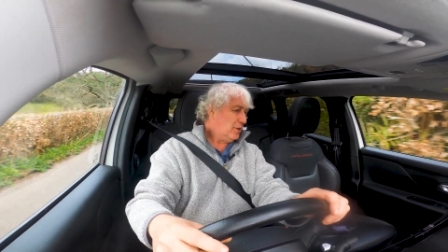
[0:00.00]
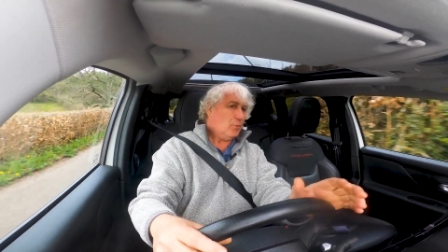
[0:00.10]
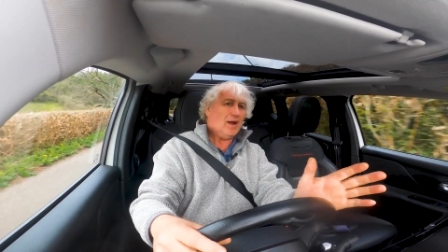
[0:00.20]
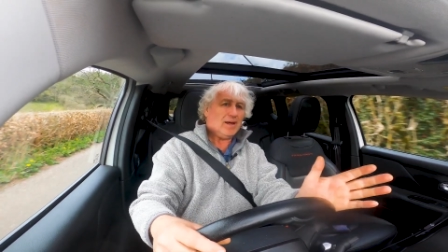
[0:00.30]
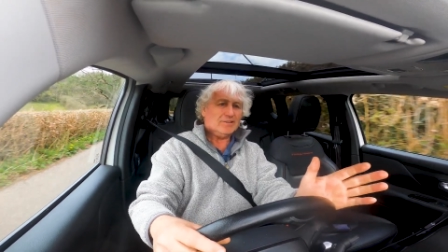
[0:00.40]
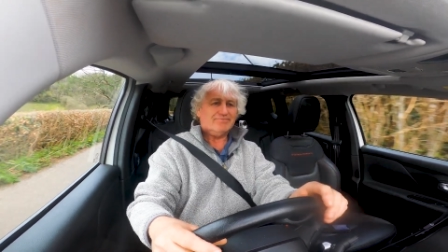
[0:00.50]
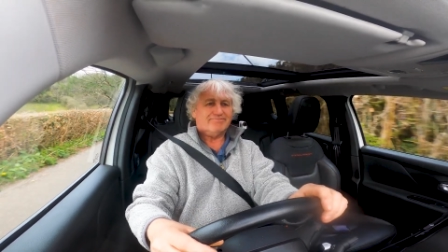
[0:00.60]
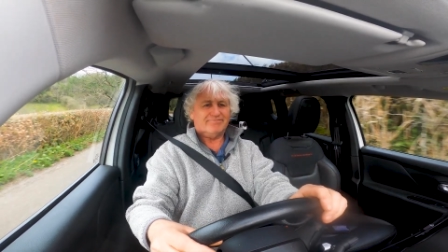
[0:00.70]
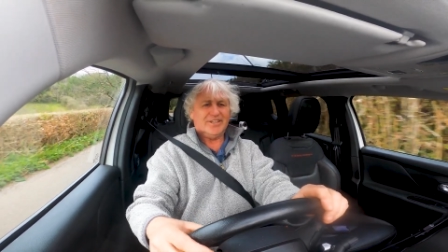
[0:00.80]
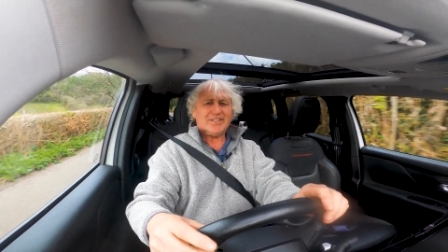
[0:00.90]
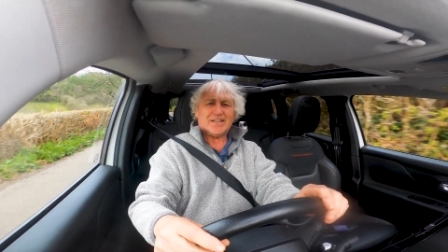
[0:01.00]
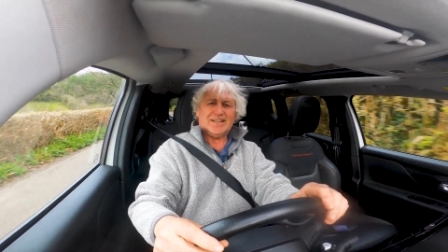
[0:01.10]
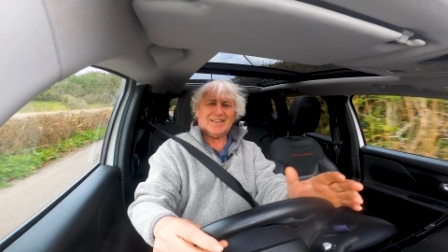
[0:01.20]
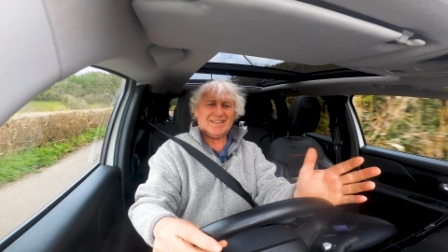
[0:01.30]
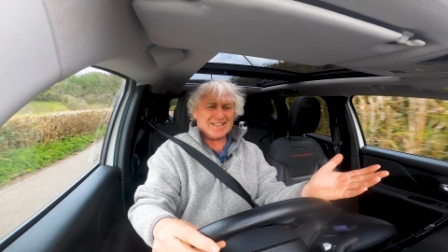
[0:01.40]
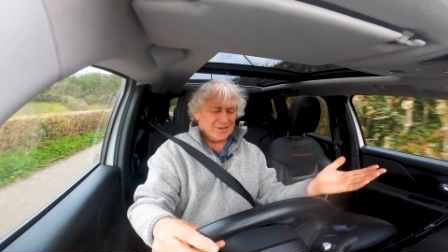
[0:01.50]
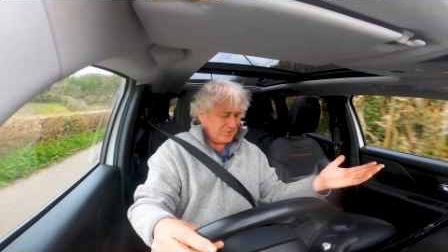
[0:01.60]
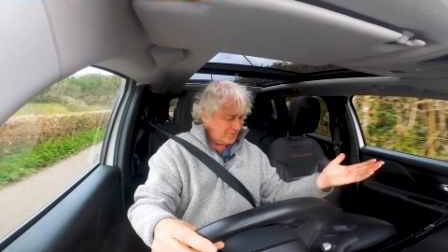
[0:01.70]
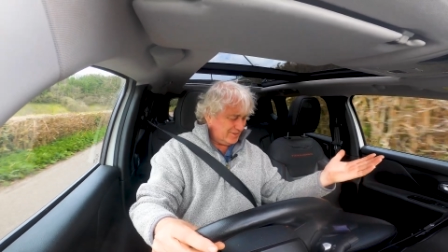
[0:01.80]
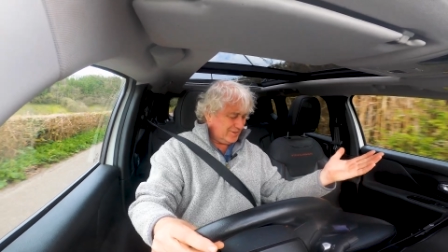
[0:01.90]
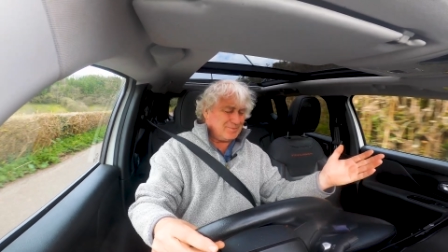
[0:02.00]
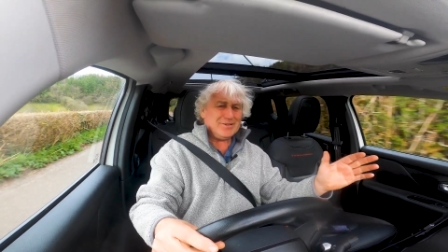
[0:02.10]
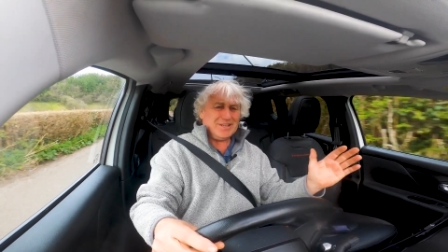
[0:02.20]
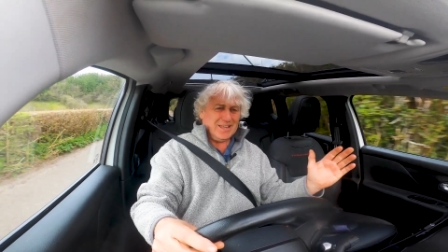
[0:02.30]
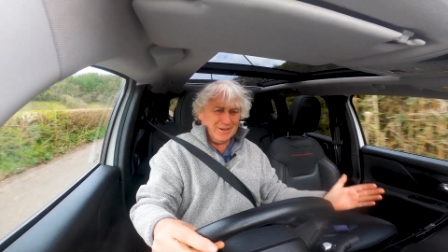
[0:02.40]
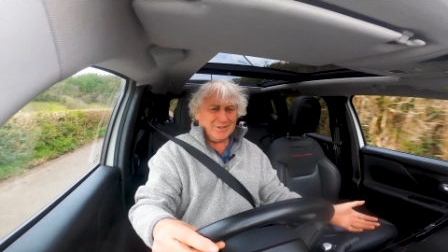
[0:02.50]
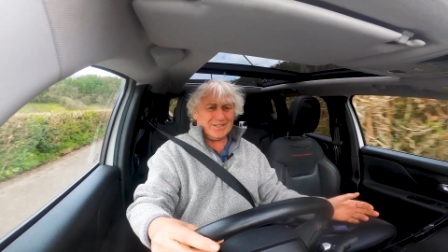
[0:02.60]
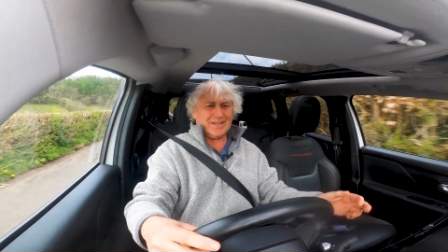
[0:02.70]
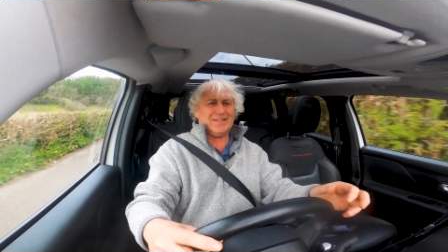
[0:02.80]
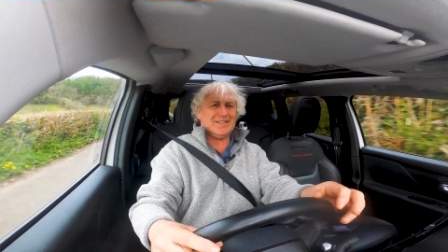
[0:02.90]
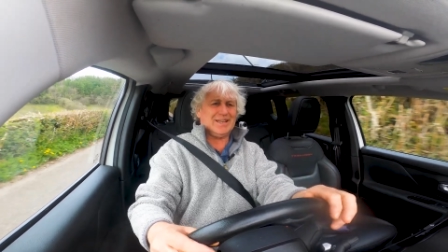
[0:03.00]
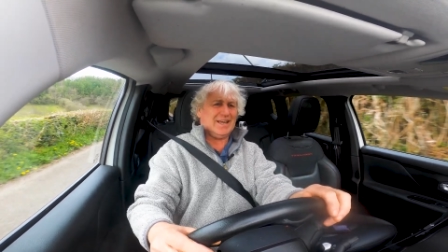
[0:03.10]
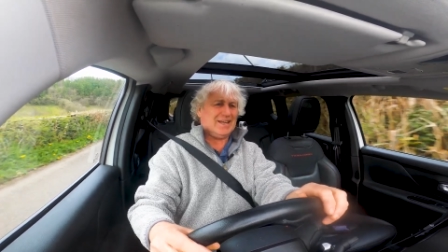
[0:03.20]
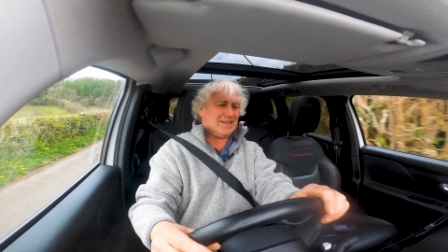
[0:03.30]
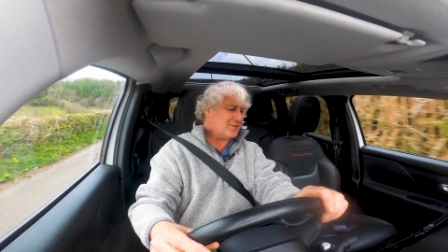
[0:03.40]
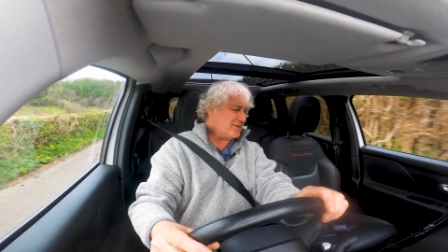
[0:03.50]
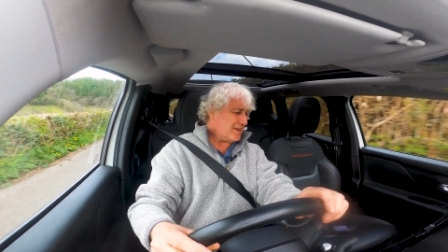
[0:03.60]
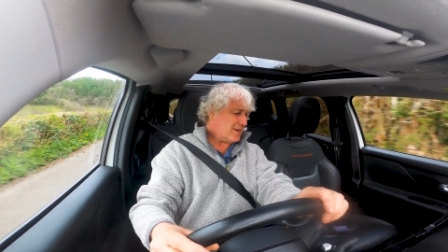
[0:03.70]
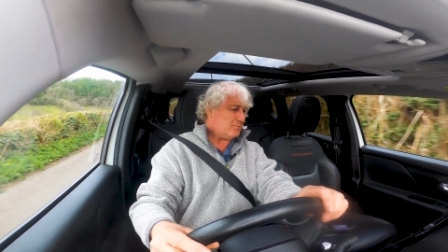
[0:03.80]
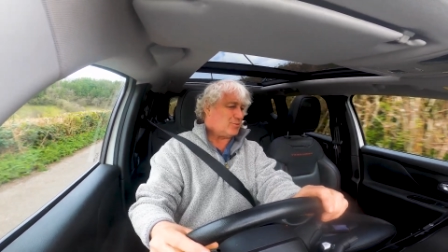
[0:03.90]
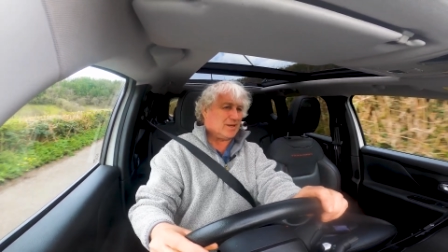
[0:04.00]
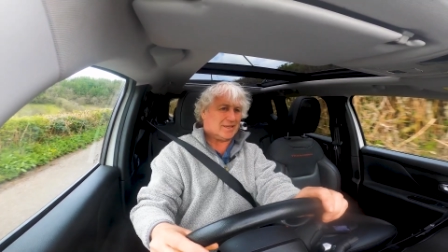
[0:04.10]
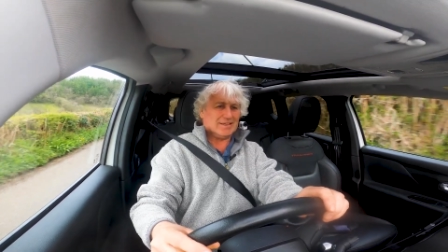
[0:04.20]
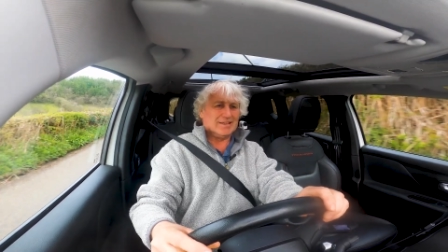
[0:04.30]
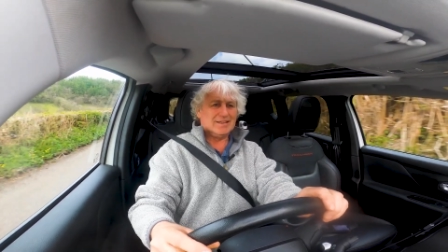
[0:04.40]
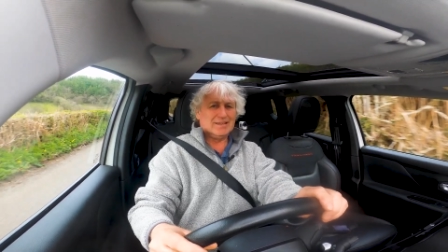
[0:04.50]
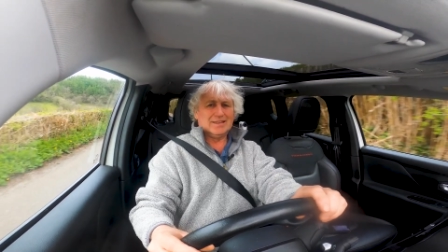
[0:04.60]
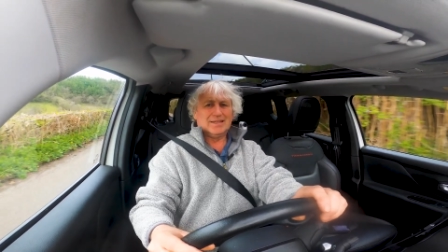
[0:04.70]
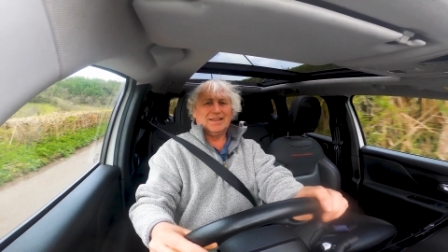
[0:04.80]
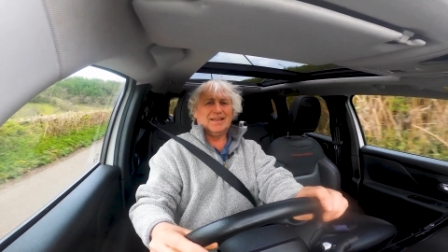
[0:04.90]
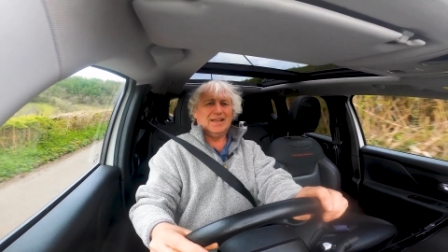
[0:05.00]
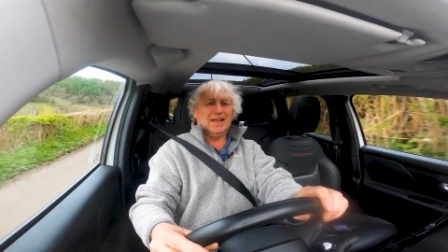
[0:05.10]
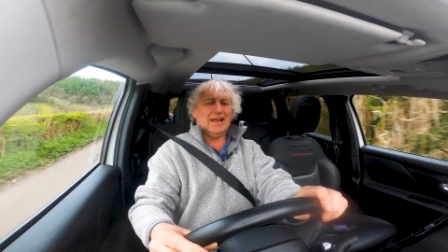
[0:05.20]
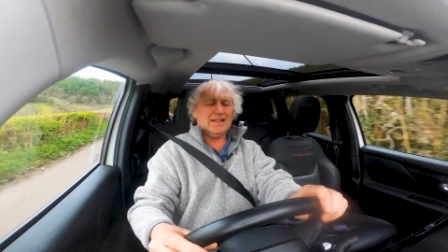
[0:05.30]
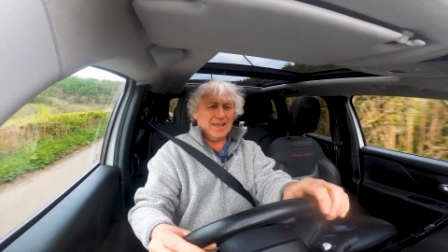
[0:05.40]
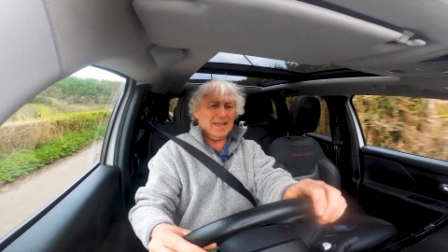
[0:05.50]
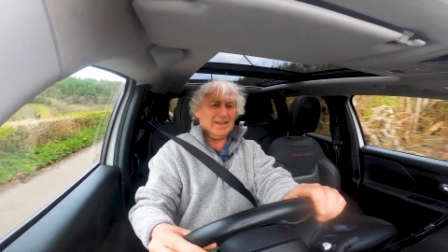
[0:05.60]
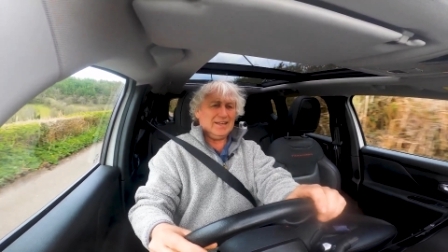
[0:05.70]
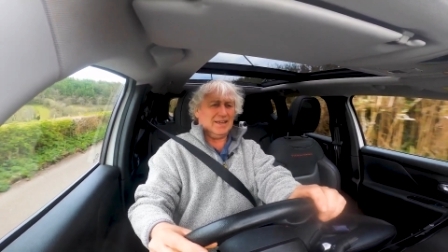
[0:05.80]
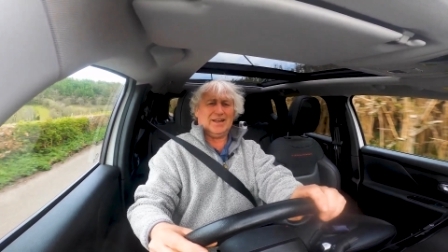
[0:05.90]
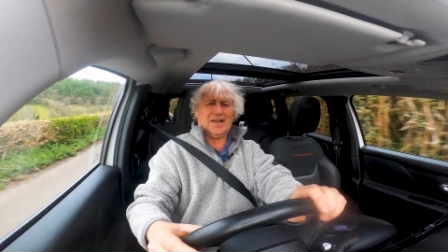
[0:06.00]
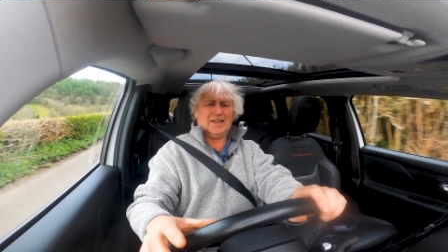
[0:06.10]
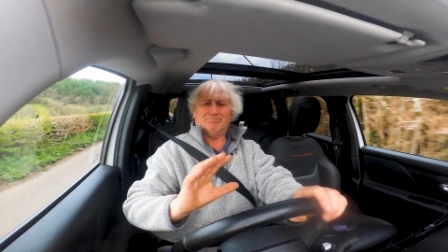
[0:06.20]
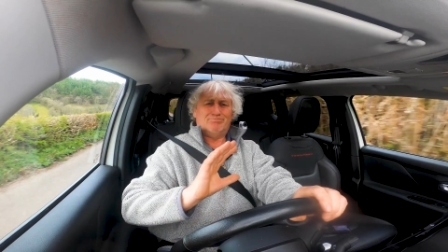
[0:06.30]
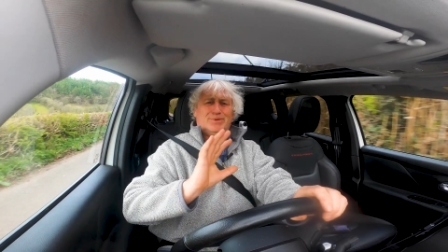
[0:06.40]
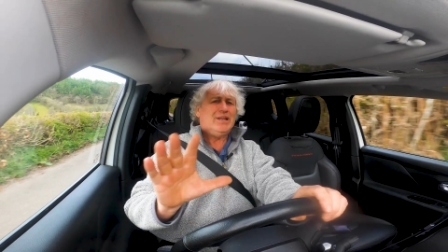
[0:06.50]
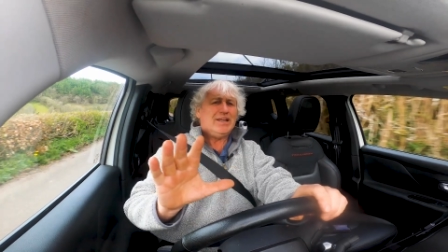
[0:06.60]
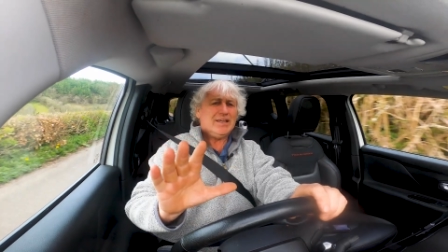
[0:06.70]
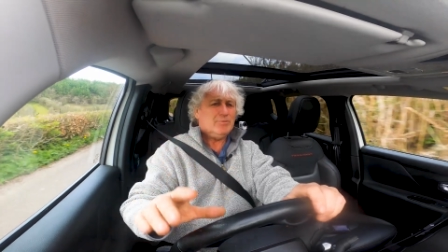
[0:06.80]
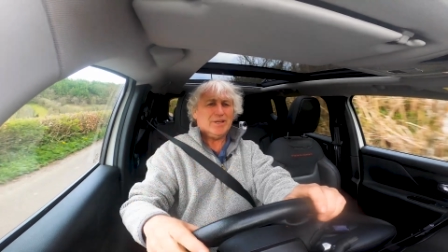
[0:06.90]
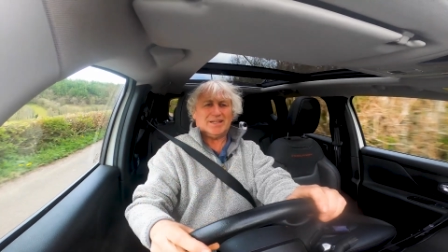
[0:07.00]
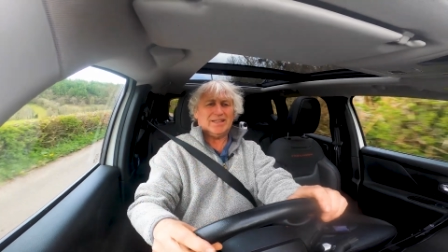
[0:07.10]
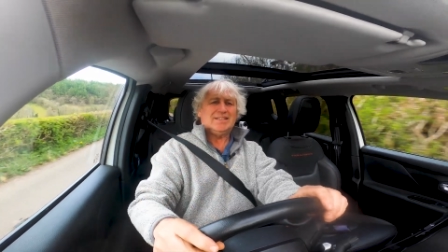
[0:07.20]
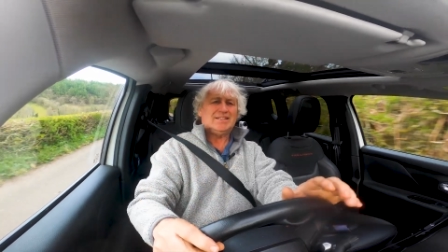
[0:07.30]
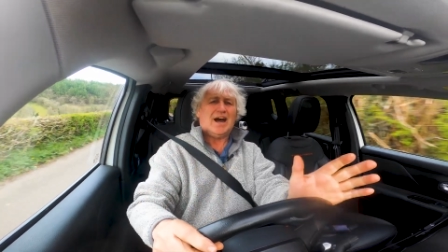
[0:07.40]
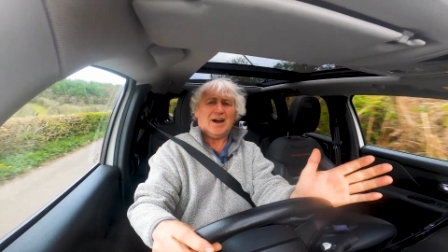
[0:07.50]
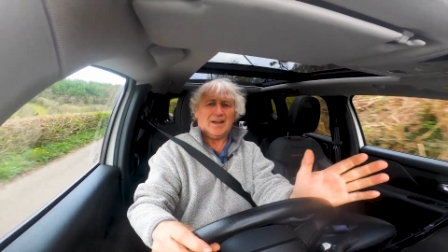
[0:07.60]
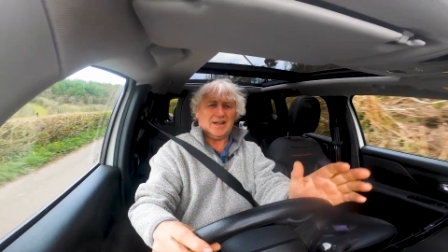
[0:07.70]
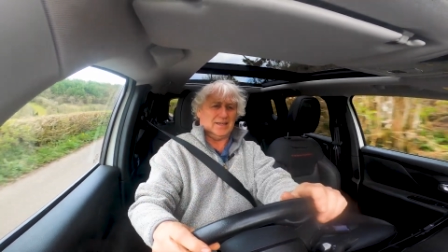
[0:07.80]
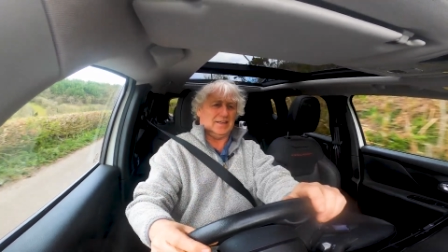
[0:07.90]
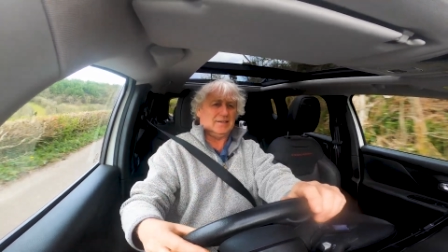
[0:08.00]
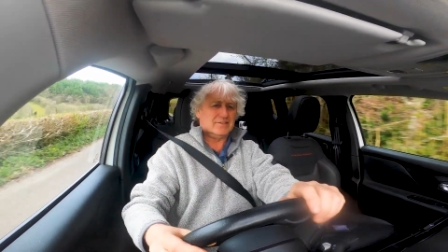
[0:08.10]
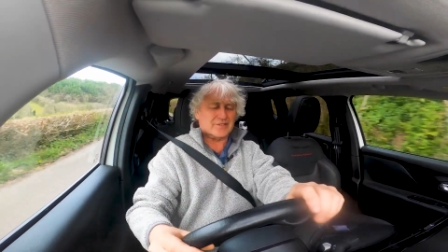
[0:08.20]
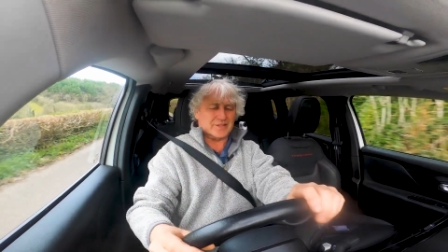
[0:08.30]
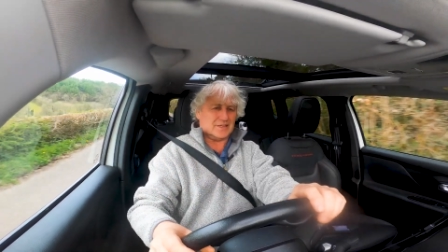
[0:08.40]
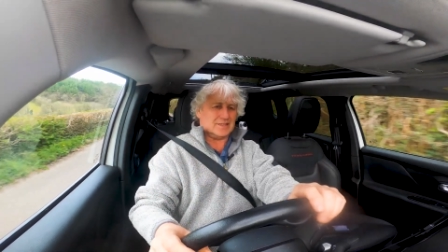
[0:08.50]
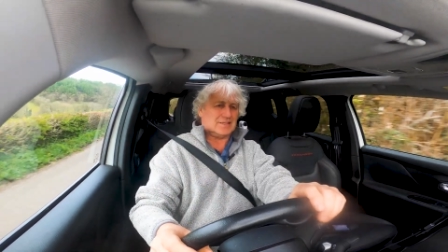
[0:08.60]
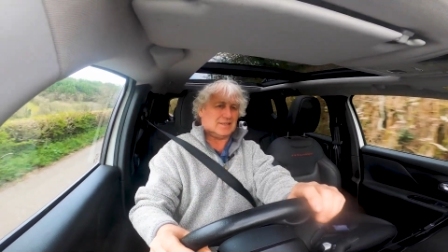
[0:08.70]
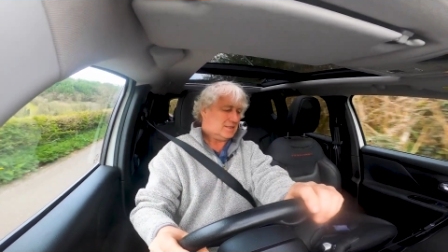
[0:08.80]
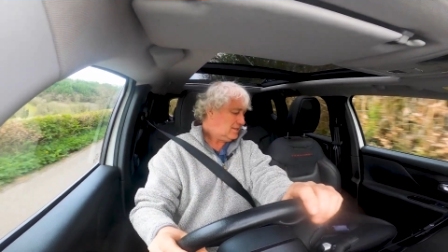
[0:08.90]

Well, firstly, it's got the most irritating electronic handbrake. And I blame it entirely for this.